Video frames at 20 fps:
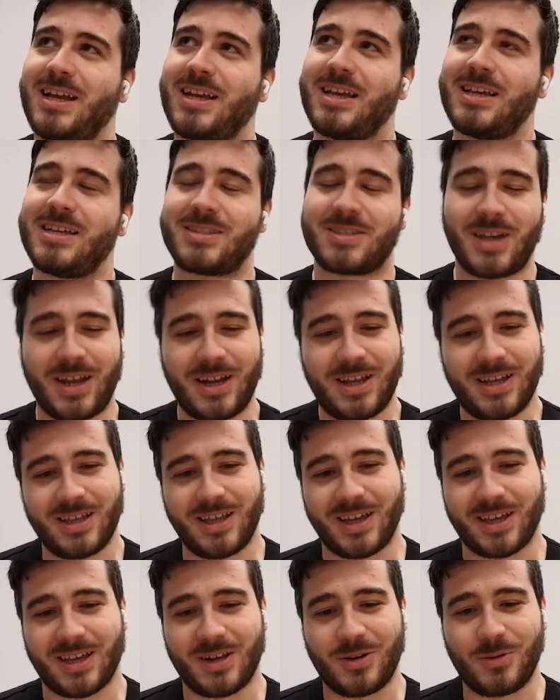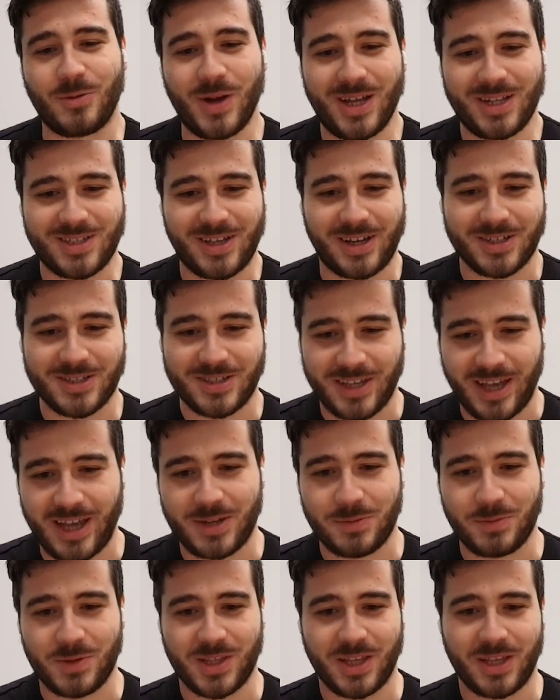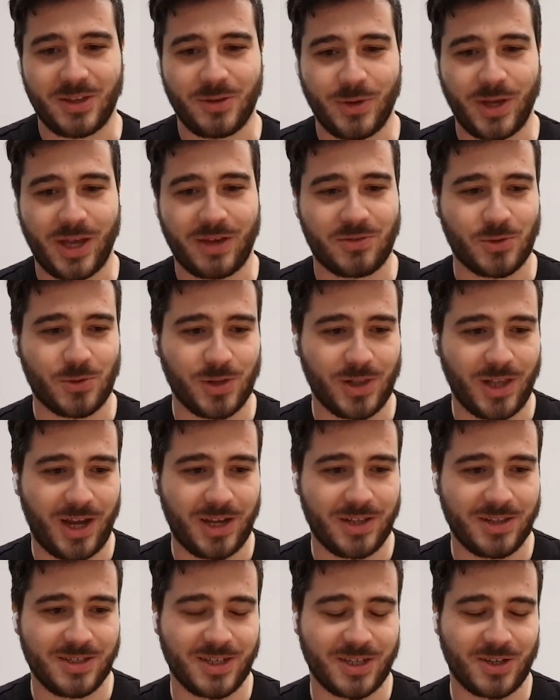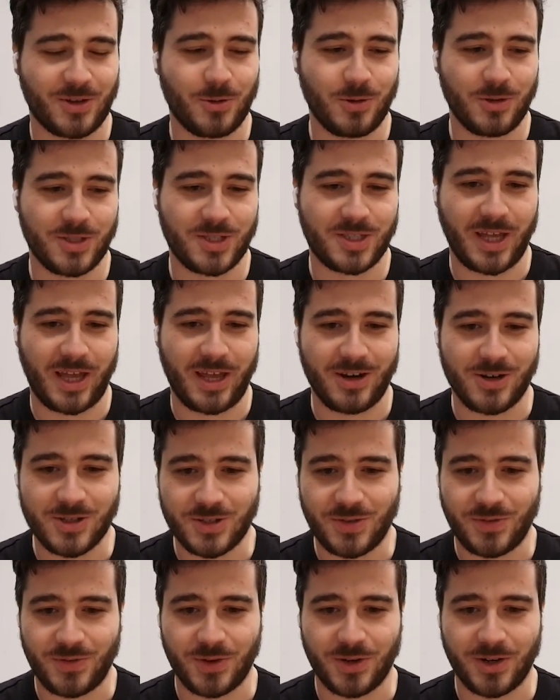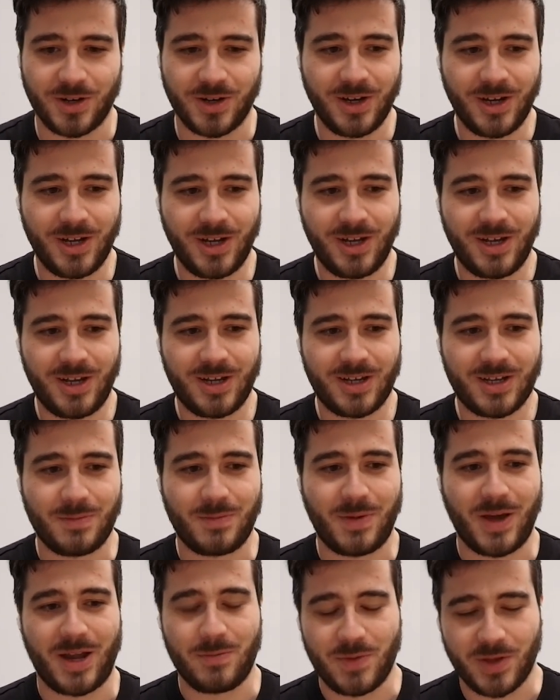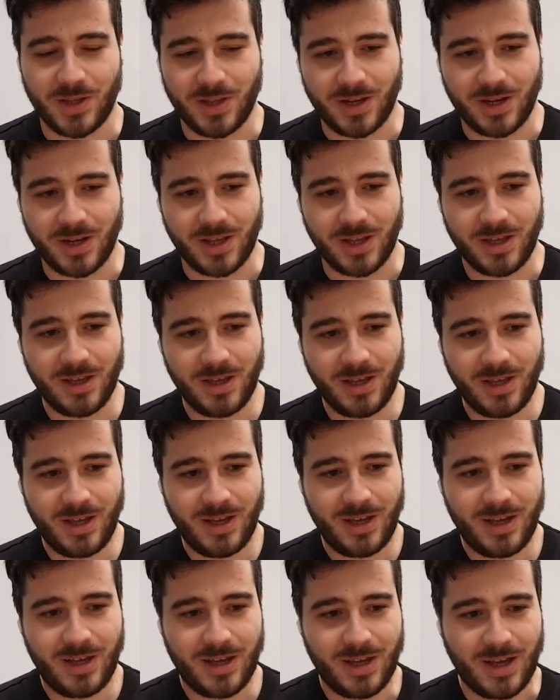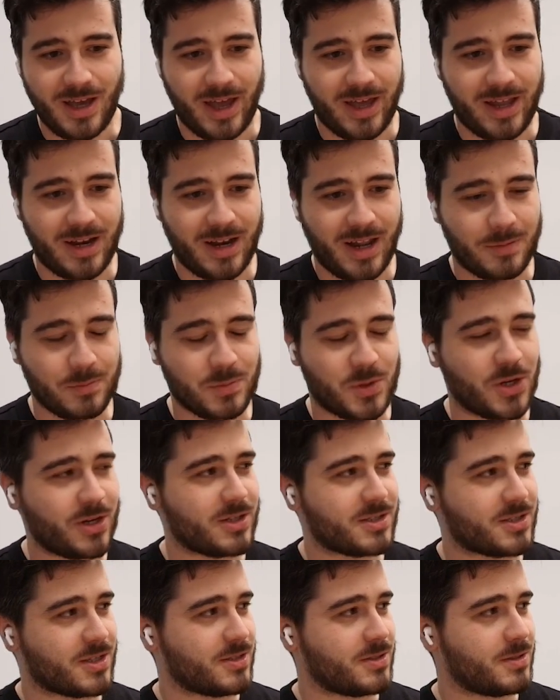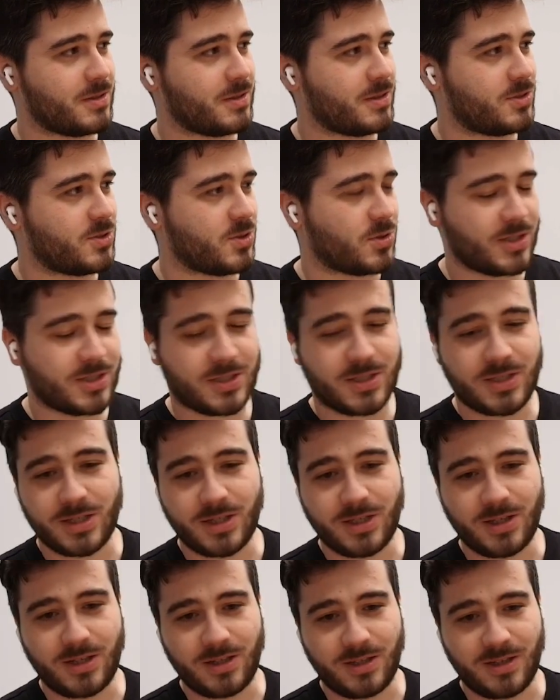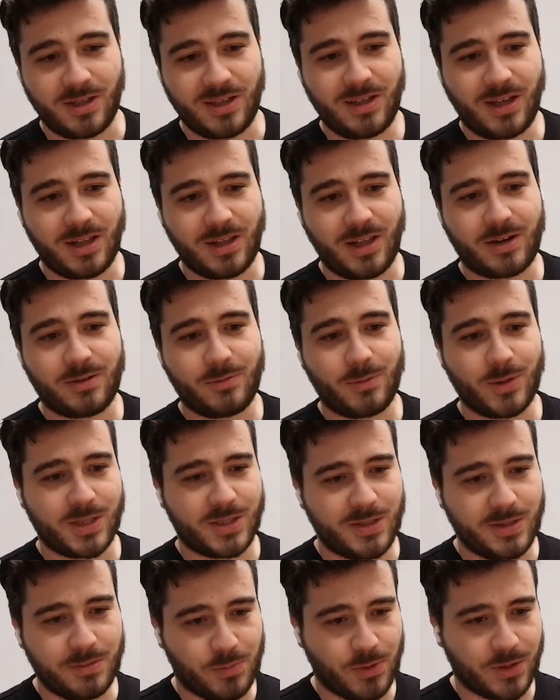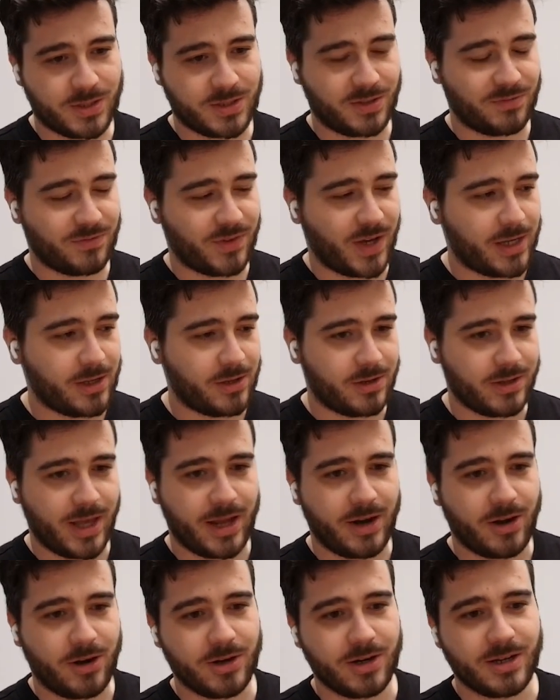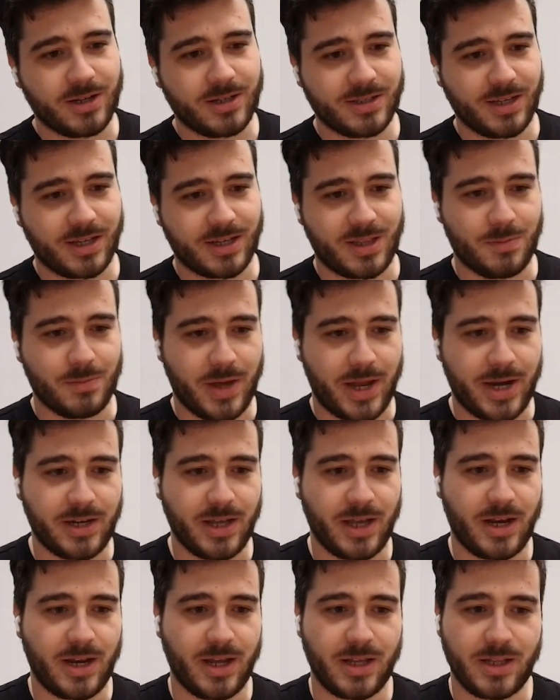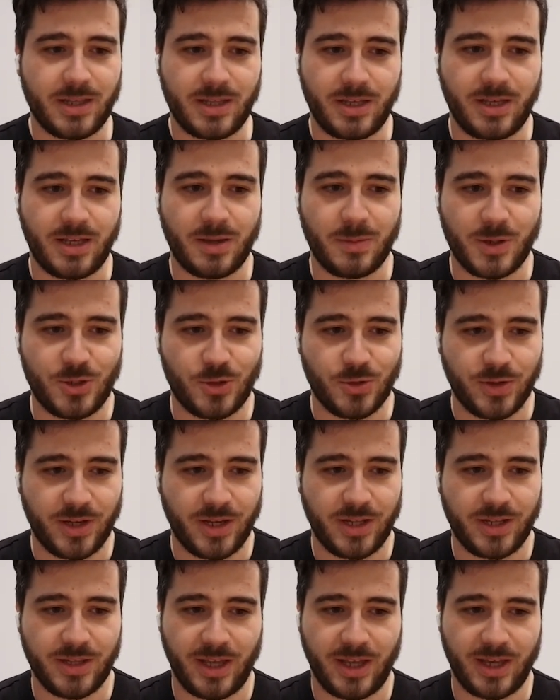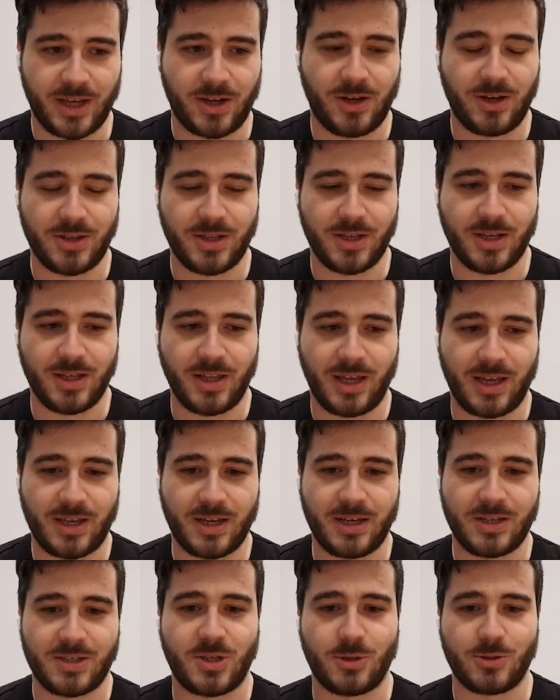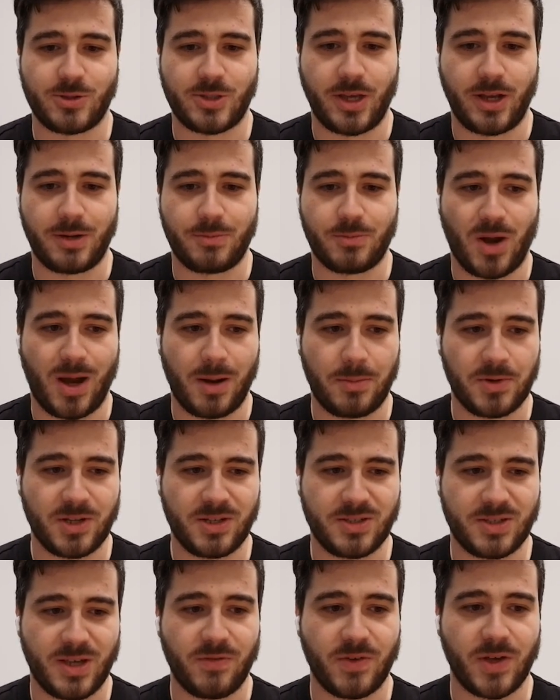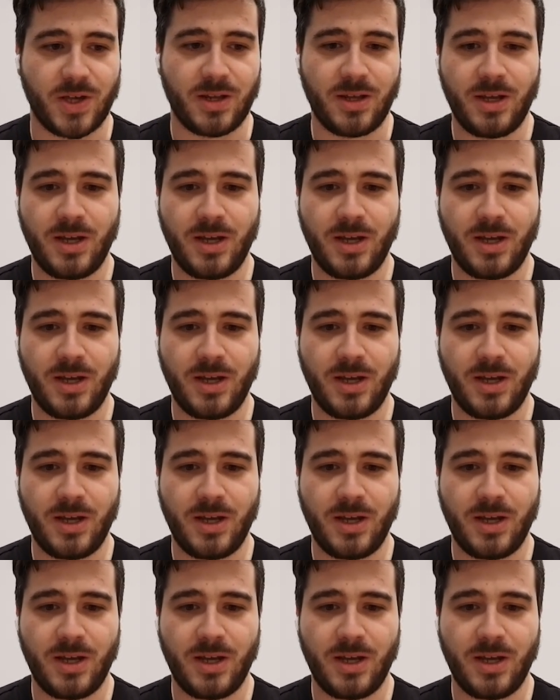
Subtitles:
it's kind of like, in a way, it's kind of sad to me that we have to rely on these like old standards for compatibility. And I'm curious because Zora still, a lot of what brings the value to that art is like the metadata and the imagery and like all the like associated properties of it,